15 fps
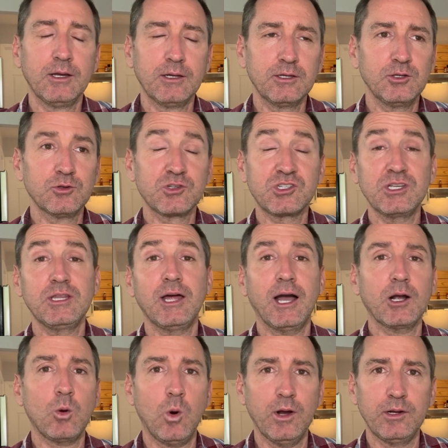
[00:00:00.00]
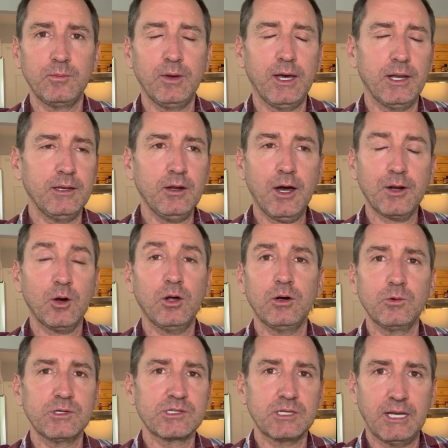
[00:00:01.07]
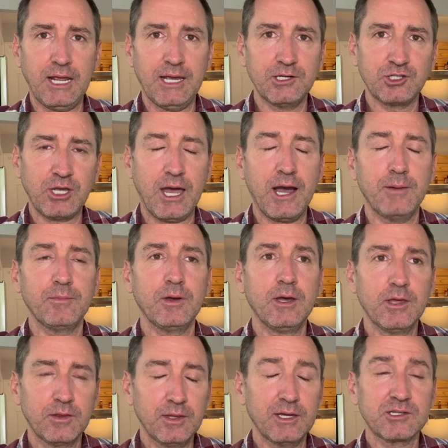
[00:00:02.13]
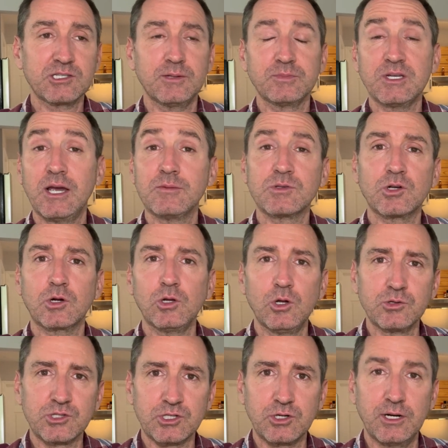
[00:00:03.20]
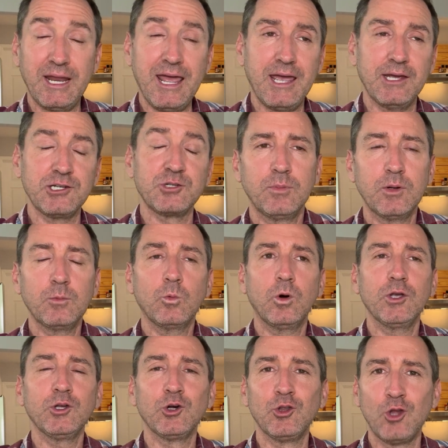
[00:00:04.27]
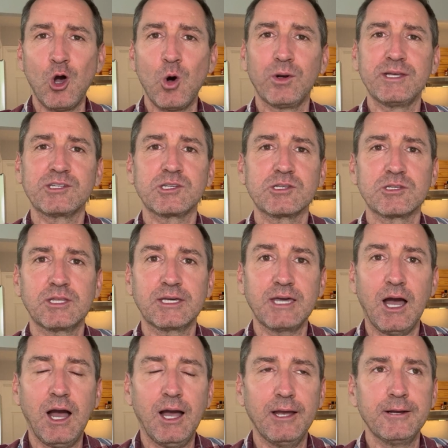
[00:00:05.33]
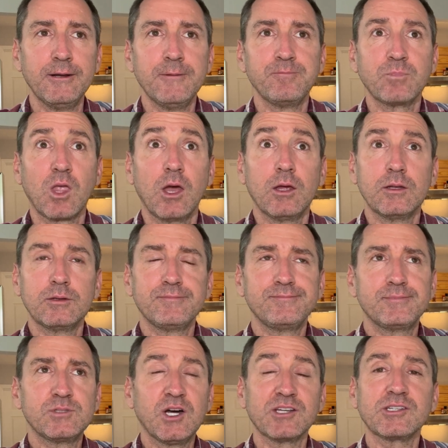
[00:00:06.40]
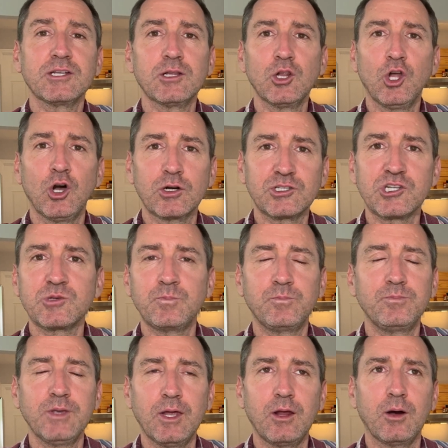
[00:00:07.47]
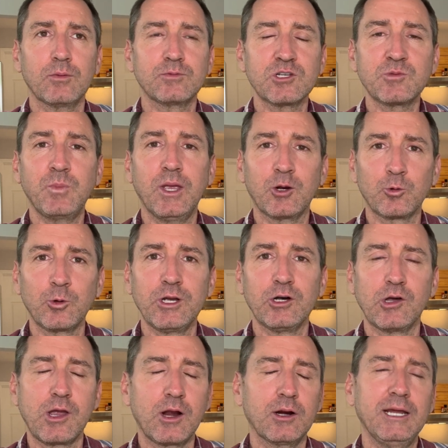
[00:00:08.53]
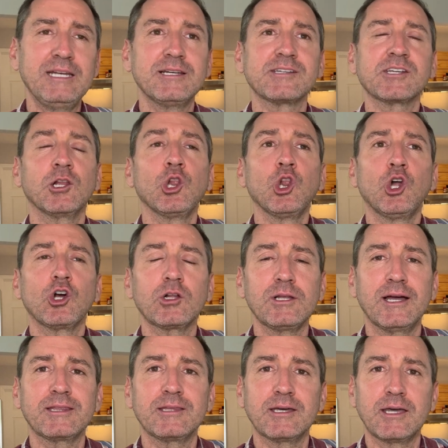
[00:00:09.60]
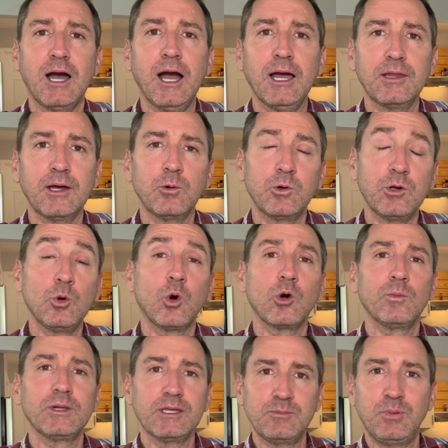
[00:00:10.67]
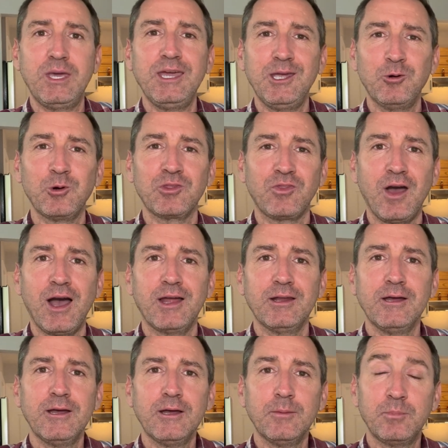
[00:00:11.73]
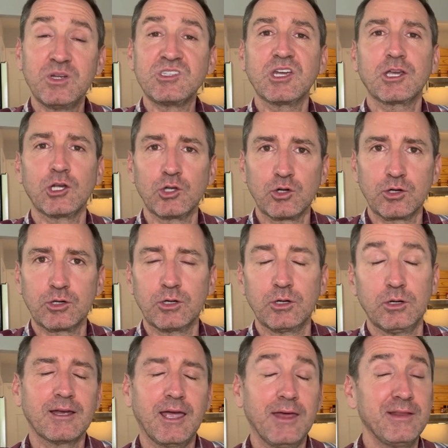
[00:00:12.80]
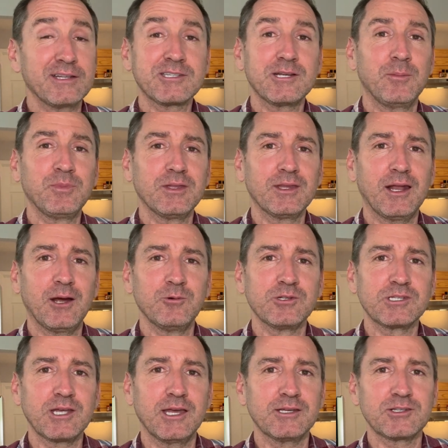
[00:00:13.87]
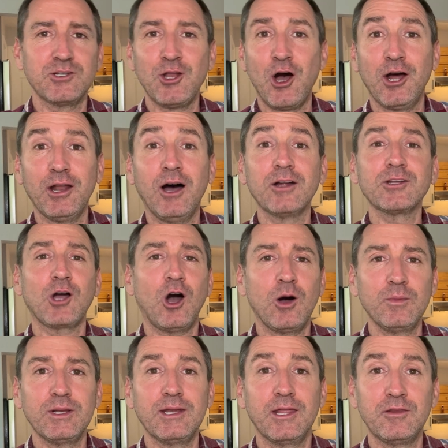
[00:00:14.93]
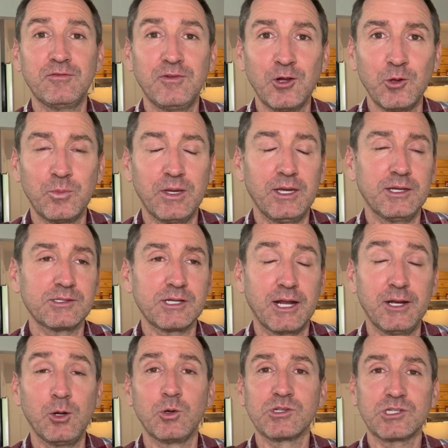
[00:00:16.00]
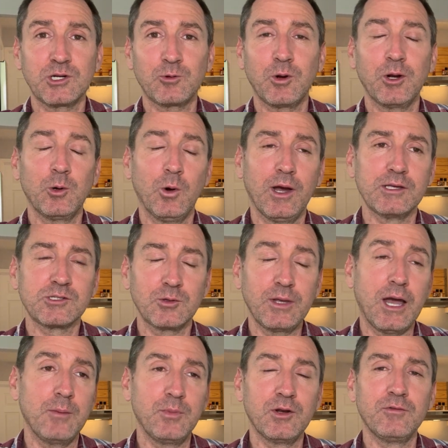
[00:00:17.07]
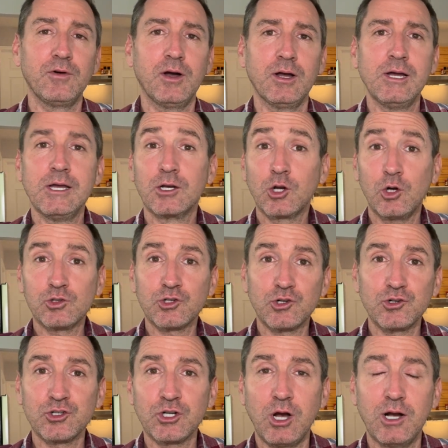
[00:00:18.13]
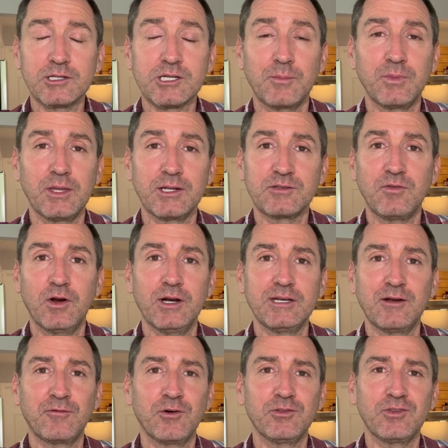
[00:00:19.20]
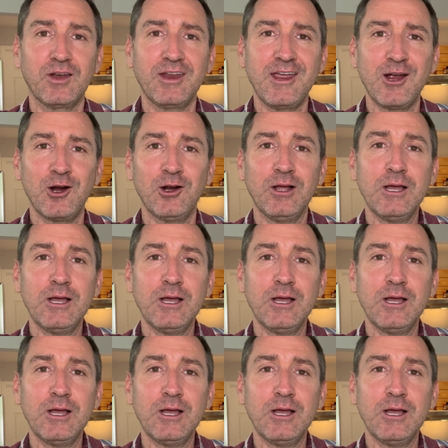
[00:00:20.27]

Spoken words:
You'll see that quite a bit. Not always an age gap thing. Sometimes they're closer in age, but what you'll notice is the guy doesn't look, just being real here, he doesn't look like the guy that would normally be with that particular girl. And that's something that I would say is not uncommon in the Philippines, and I noticed it right away. So yeah, a bit of a cultural shock, something that's very different than here.